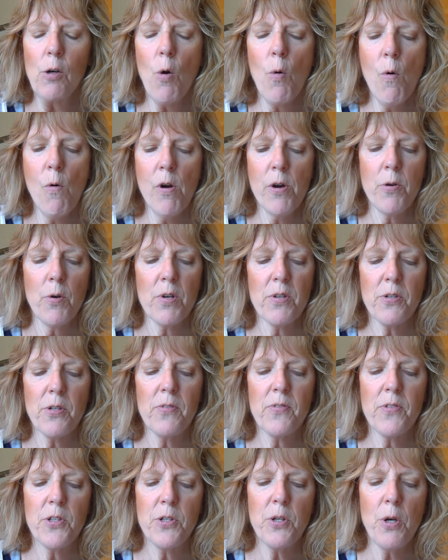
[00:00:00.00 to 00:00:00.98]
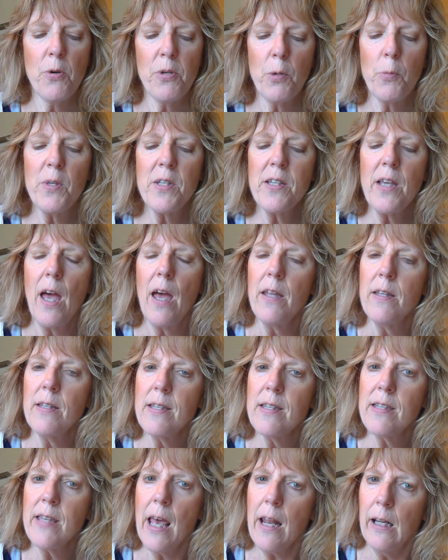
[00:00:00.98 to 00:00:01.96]
corridors of stone, it was
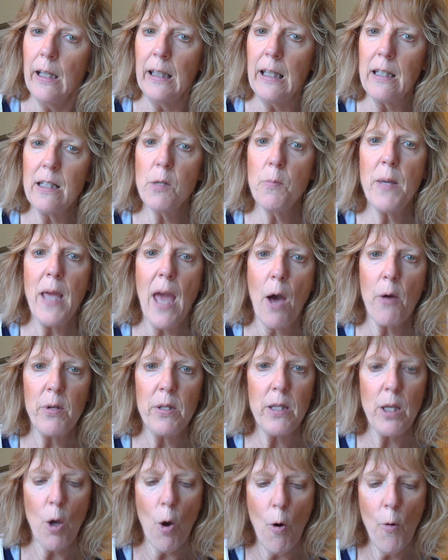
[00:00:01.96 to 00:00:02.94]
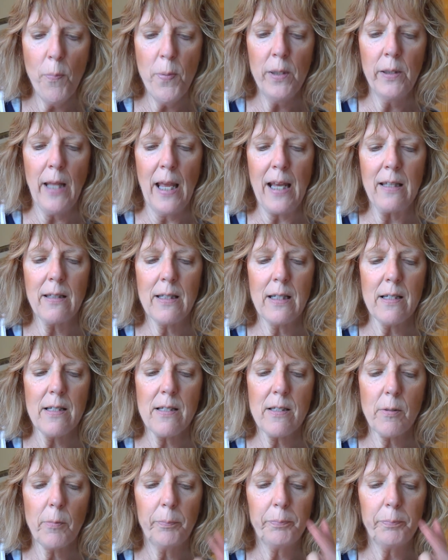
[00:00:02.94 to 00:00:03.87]
unsettling to be out in the open like this.